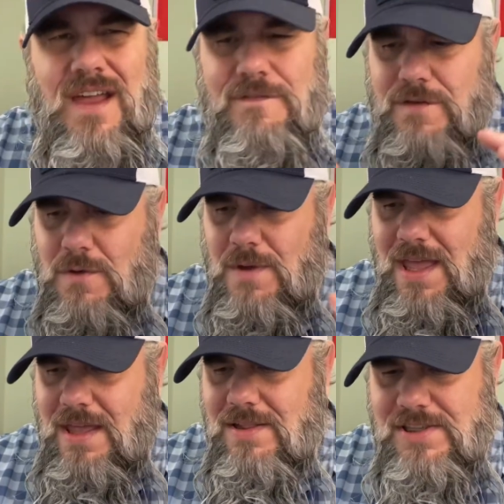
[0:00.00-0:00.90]
a few
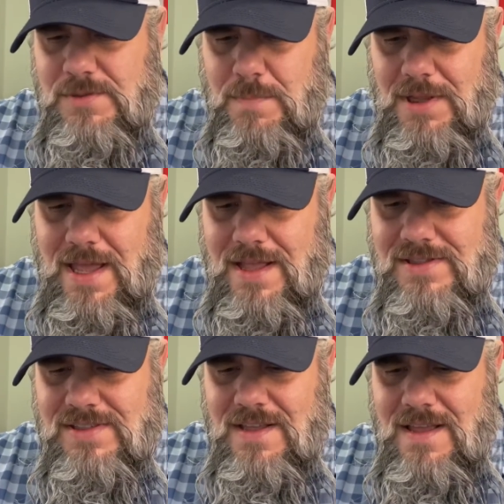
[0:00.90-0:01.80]
English
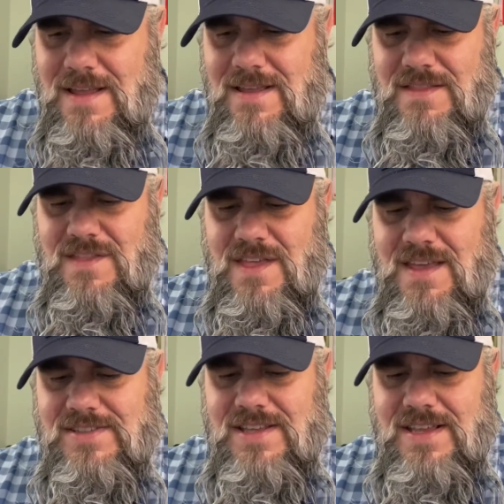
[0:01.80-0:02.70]
blends.
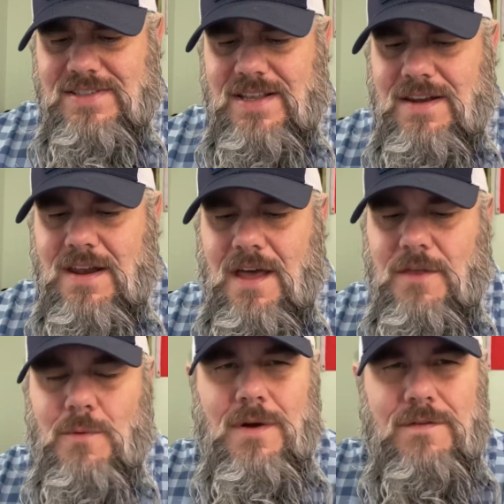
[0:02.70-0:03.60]
This is
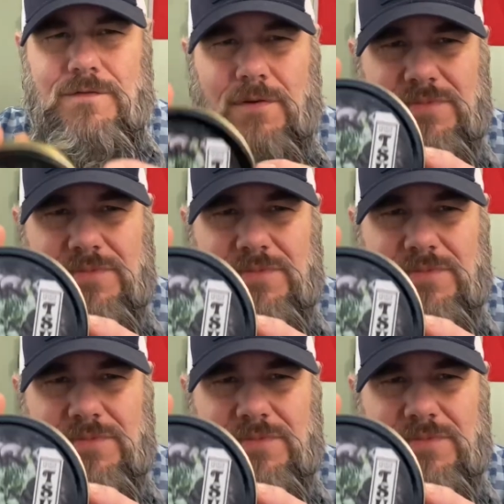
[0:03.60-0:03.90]
another one from